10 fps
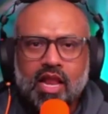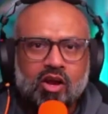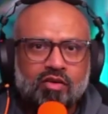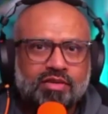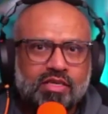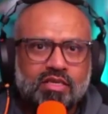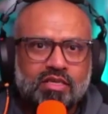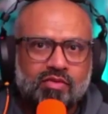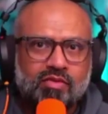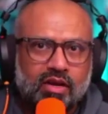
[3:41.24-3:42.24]
lack of
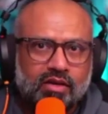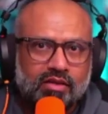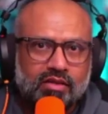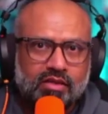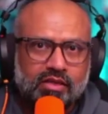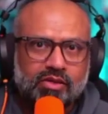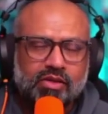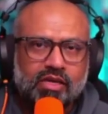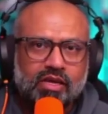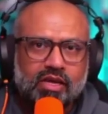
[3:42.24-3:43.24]
trust as well, you
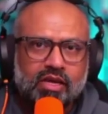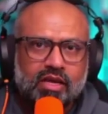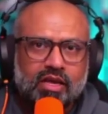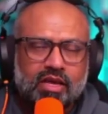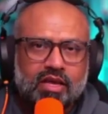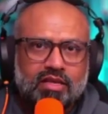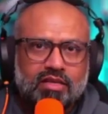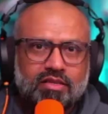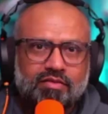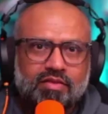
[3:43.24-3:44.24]
know?
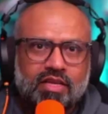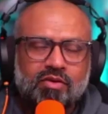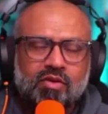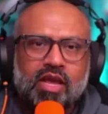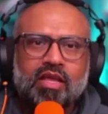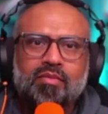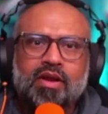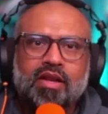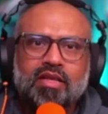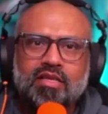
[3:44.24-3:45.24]
So if there's no
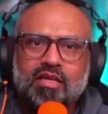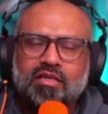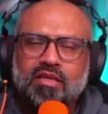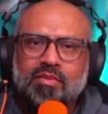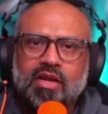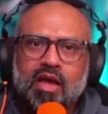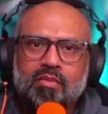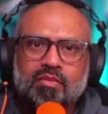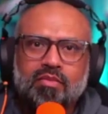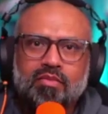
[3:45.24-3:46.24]
agreement, there's
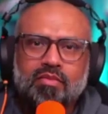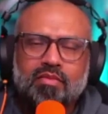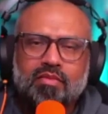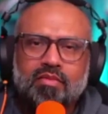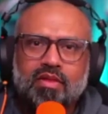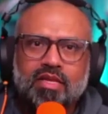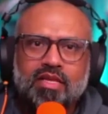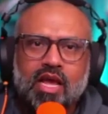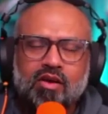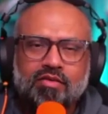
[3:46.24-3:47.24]
sometime
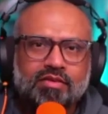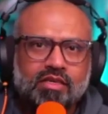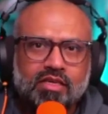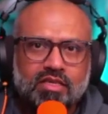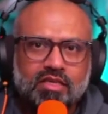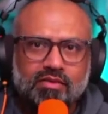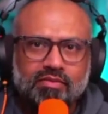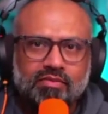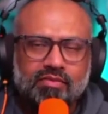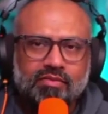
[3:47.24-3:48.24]
there's lack of trust.
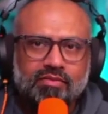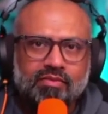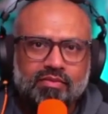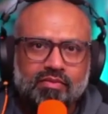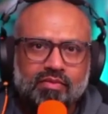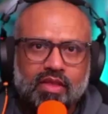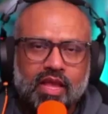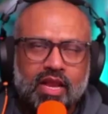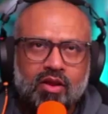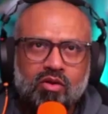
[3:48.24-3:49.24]

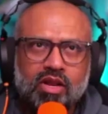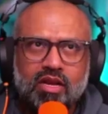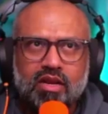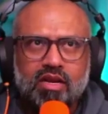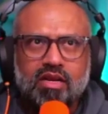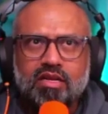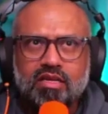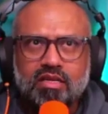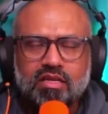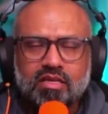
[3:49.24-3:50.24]
And not in
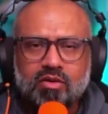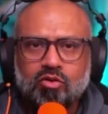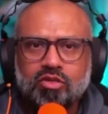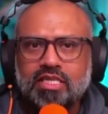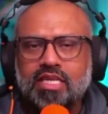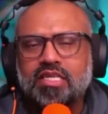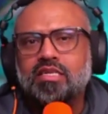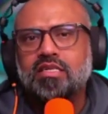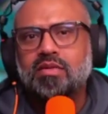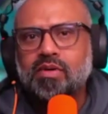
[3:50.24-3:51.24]
coaching
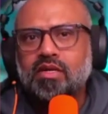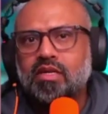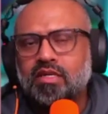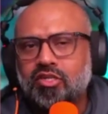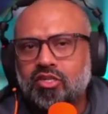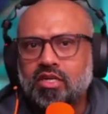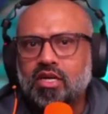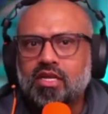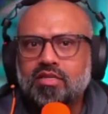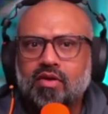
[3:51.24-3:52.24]
sessions, but in
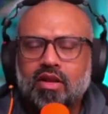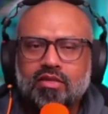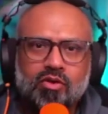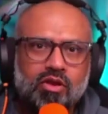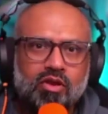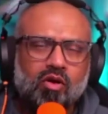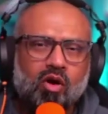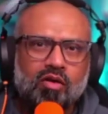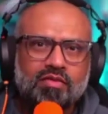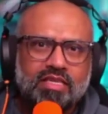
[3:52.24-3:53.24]
generally as well. So
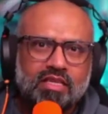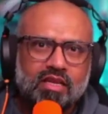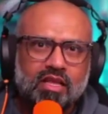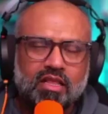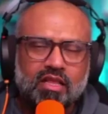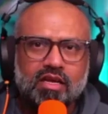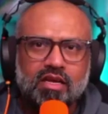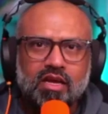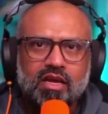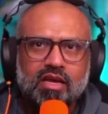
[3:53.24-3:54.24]
you always in
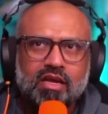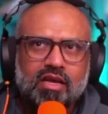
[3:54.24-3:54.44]
the